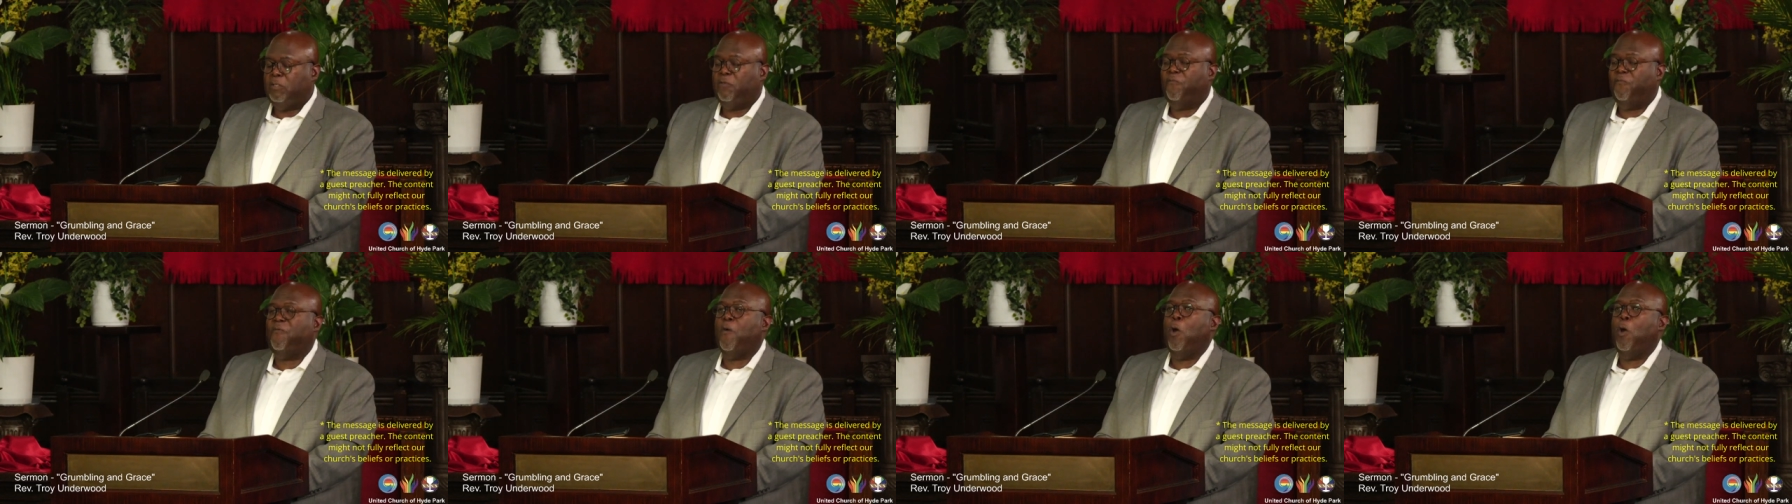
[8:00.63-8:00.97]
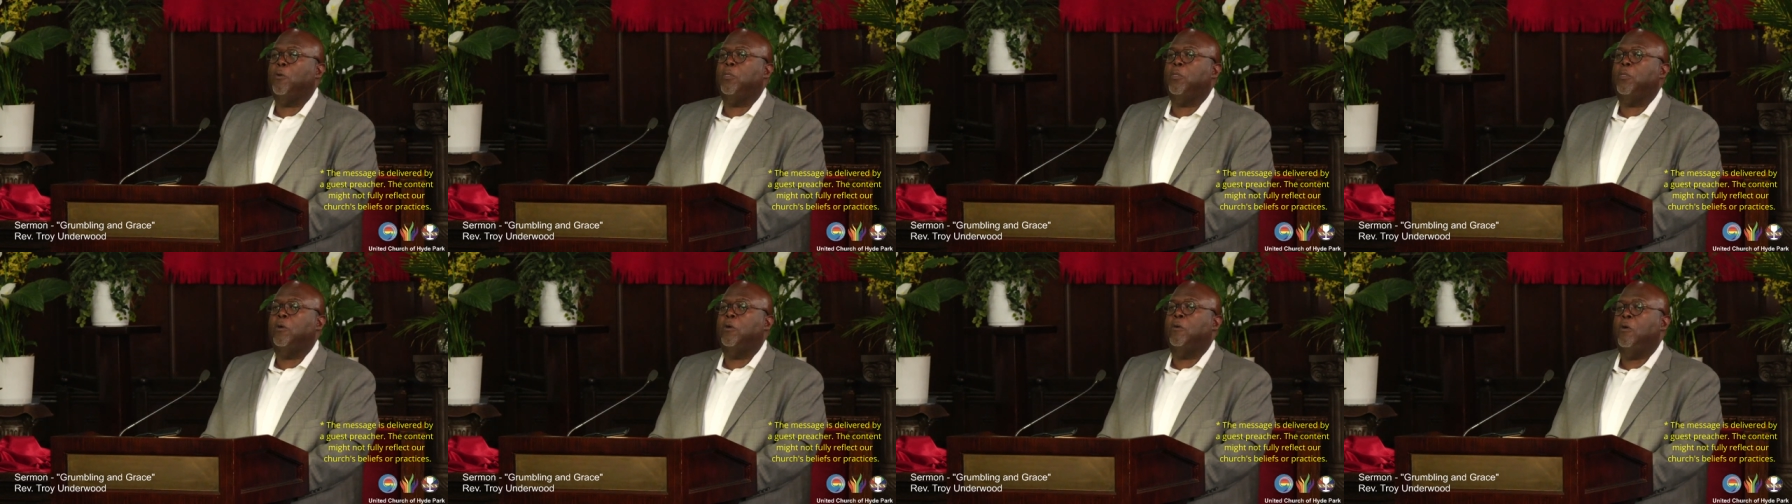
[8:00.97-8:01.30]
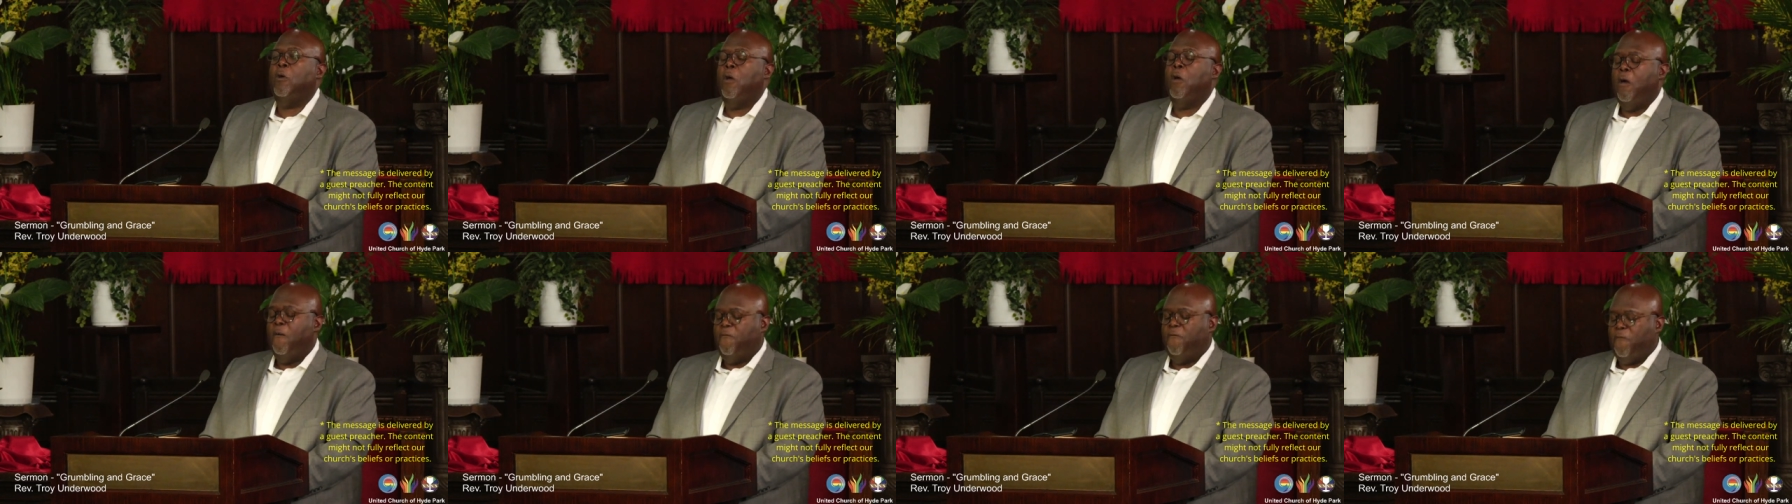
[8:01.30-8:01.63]
further
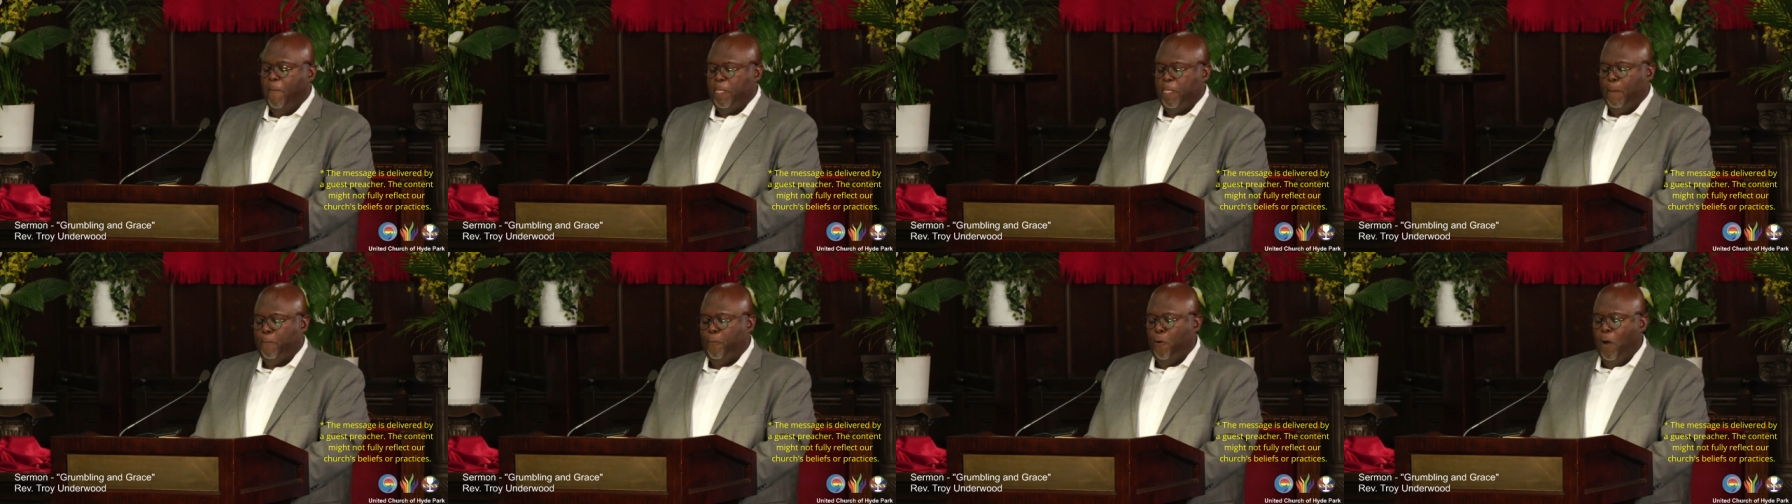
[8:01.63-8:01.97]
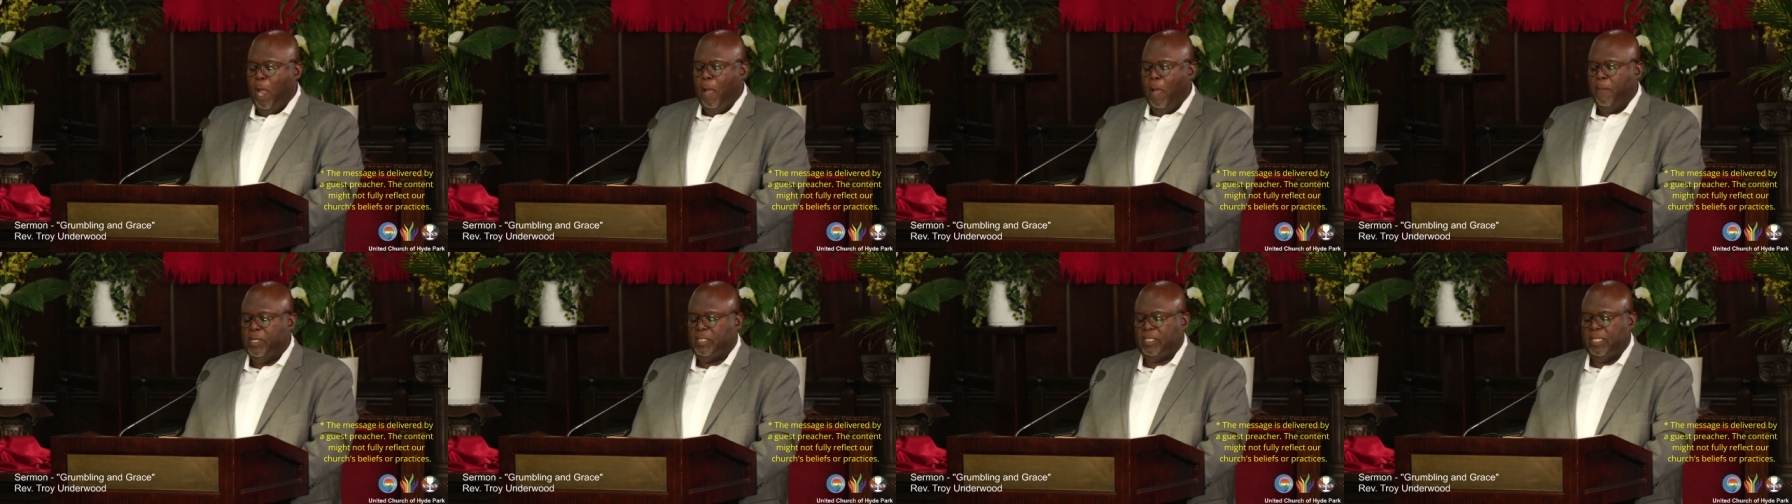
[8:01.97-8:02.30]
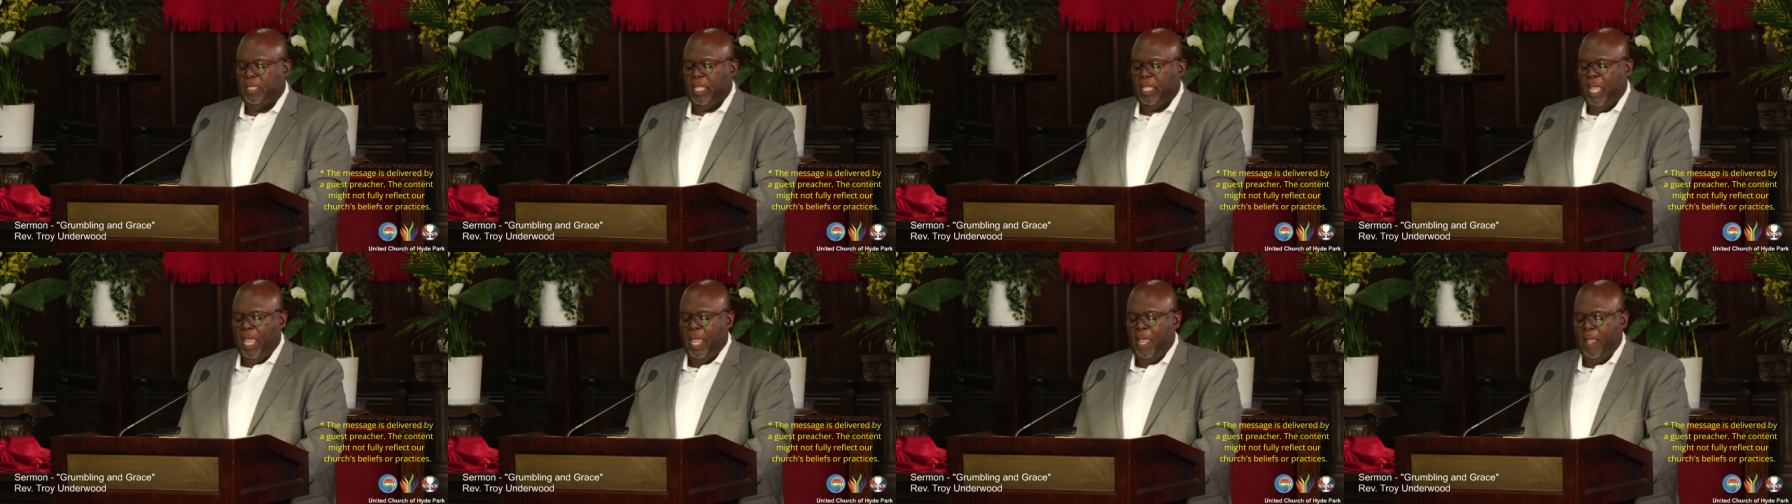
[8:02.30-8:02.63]
from the promised
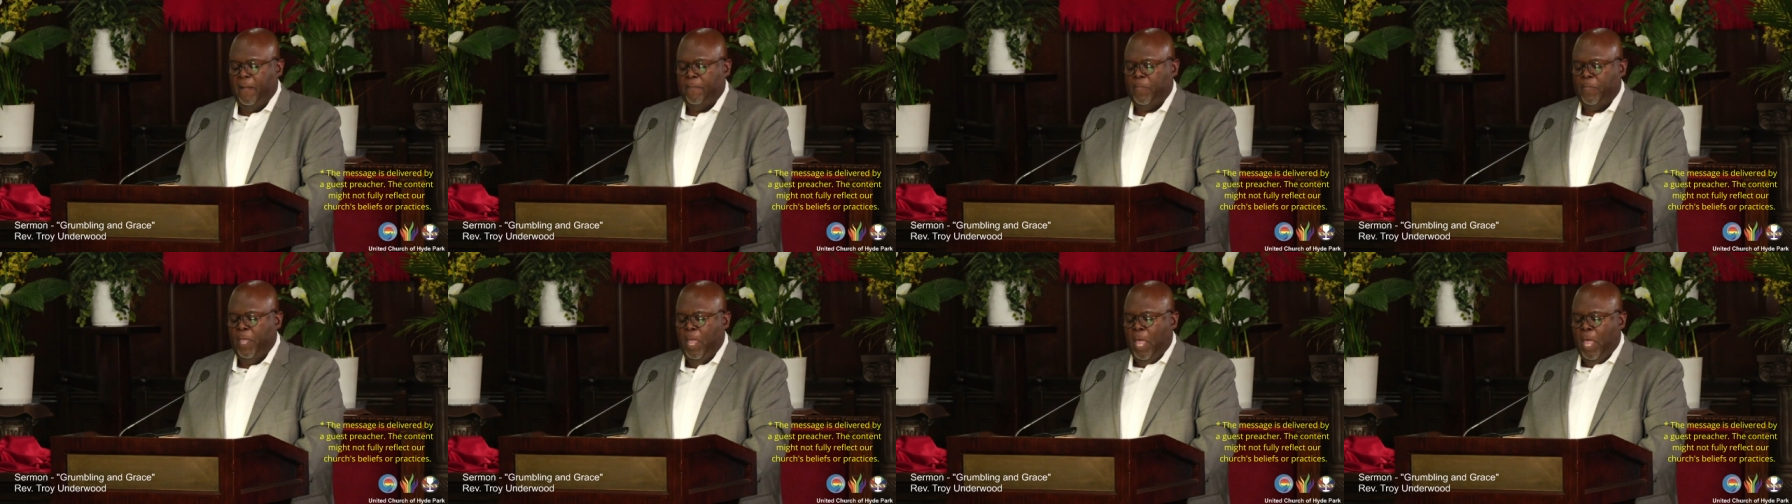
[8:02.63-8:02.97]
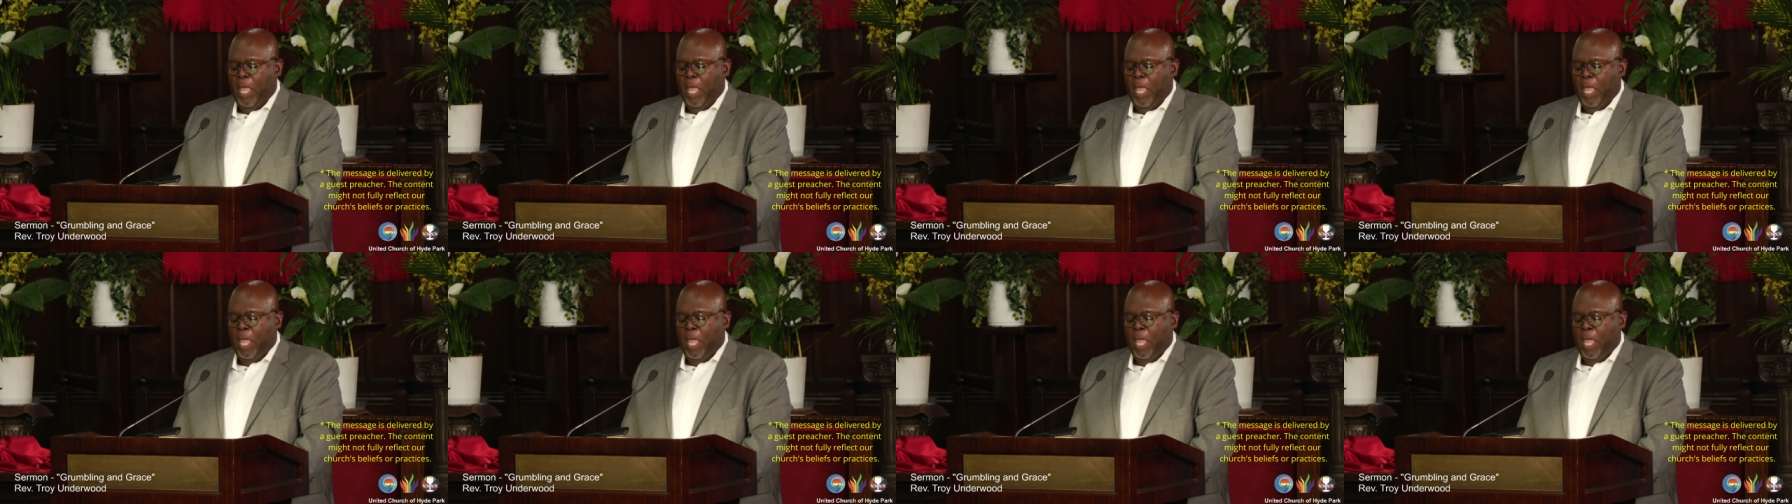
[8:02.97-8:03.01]
land.